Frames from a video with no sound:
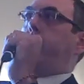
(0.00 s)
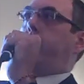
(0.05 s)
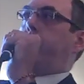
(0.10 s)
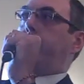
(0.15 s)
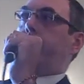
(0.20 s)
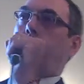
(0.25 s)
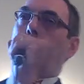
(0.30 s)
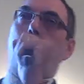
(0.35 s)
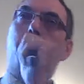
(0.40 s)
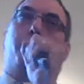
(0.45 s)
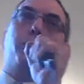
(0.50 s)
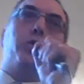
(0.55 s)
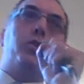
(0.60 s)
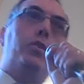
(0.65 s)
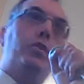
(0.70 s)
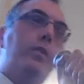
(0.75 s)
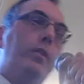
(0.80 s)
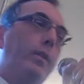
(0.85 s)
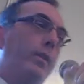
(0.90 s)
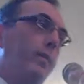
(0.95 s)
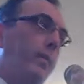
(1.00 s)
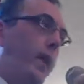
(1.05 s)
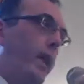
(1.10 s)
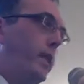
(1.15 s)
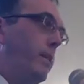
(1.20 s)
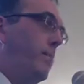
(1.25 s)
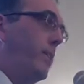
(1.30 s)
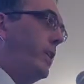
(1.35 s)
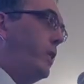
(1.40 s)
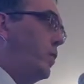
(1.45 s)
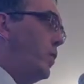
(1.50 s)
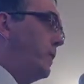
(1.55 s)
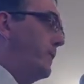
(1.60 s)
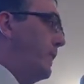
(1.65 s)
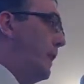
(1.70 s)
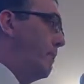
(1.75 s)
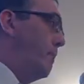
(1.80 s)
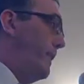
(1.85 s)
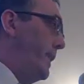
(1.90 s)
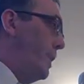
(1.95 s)
So for anybody who has
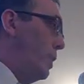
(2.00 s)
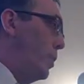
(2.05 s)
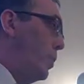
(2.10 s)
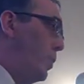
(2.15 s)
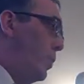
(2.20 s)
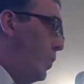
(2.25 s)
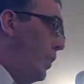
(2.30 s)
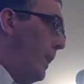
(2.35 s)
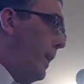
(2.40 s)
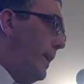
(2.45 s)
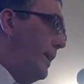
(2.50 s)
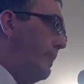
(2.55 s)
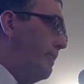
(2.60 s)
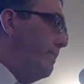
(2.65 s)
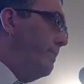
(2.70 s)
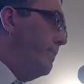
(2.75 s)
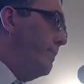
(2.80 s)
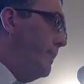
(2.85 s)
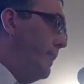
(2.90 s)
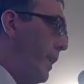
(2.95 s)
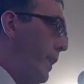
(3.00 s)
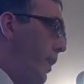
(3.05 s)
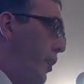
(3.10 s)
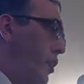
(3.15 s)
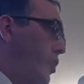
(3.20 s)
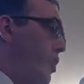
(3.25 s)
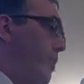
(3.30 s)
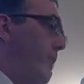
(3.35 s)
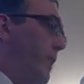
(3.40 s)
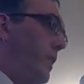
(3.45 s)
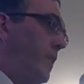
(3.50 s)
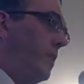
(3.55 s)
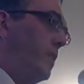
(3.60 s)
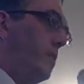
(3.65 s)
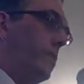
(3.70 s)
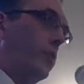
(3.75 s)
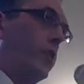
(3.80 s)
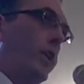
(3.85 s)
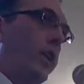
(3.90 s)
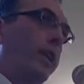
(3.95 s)
not been to an Irish American
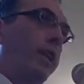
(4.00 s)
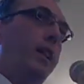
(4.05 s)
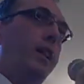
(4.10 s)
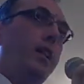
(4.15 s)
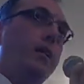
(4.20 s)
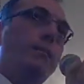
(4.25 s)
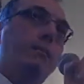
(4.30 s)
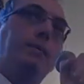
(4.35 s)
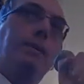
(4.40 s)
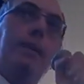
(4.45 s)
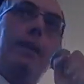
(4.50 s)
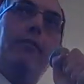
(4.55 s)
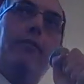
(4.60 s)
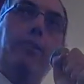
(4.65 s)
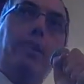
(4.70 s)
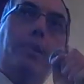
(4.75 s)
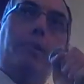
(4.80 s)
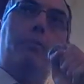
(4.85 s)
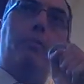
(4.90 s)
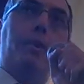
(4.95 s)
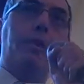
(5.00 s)
Democratic Club event